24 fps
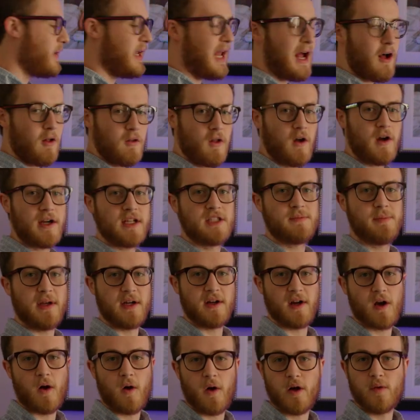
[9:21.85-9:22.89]
and how long it's
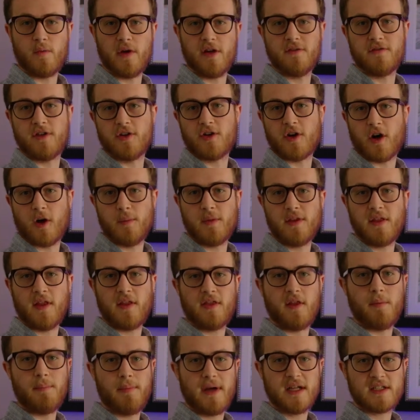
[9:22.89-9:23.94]
been going, we have determined
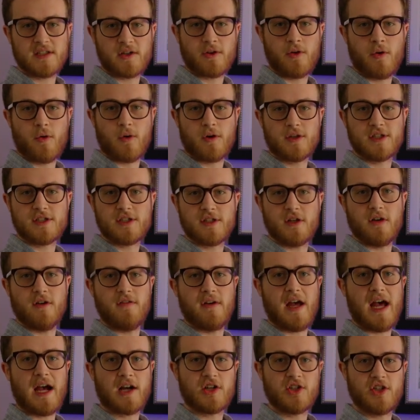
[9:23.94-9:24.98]
that the best course
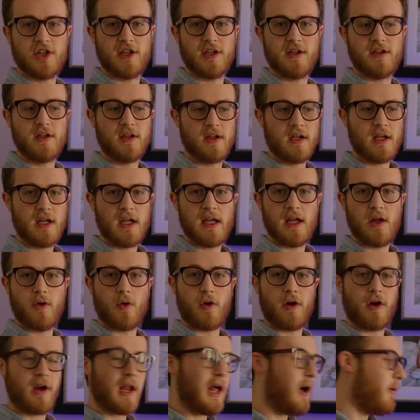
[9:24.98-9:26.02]
of action in
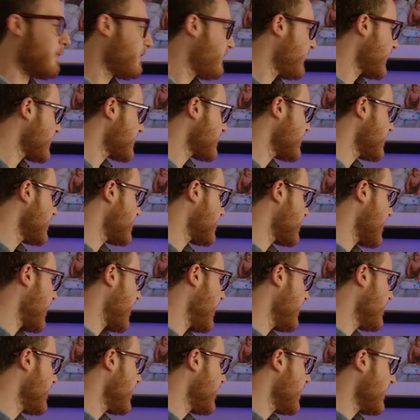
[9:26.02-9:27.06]
order to help fix this
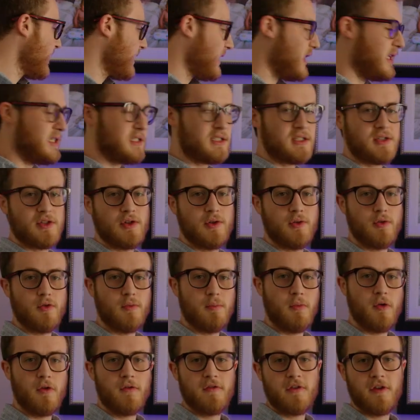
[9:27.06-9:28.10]
tank is to
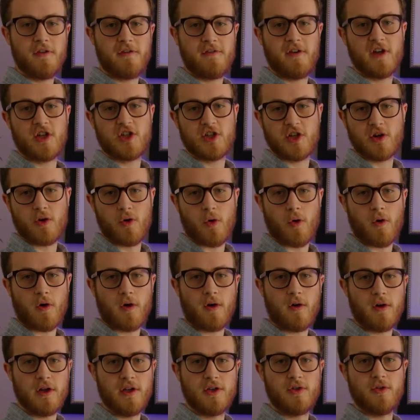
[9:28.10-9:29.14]
move the fish and
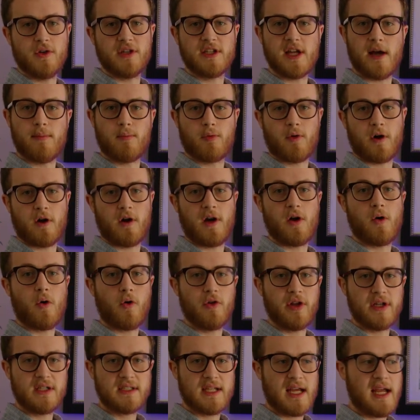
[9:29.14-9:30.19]
coral into a temporary
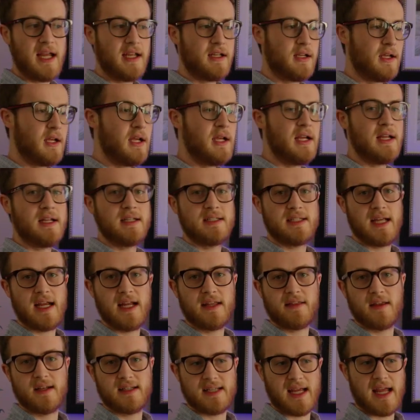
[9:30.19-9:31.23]
holding tank,
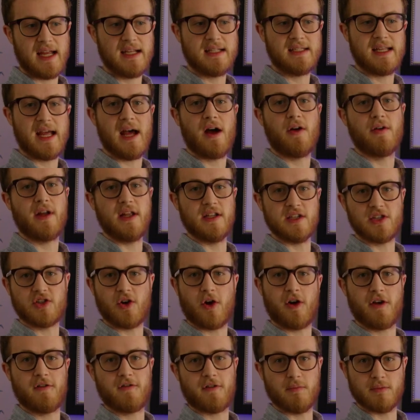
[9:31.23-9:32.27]
take the tank down, and
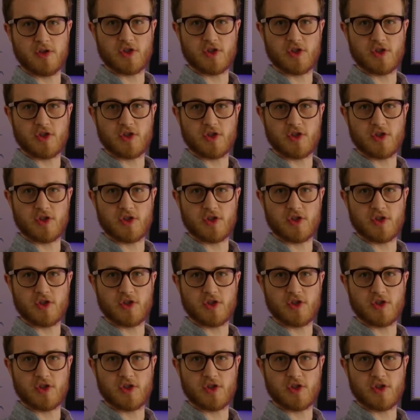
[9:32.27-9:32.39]
start it from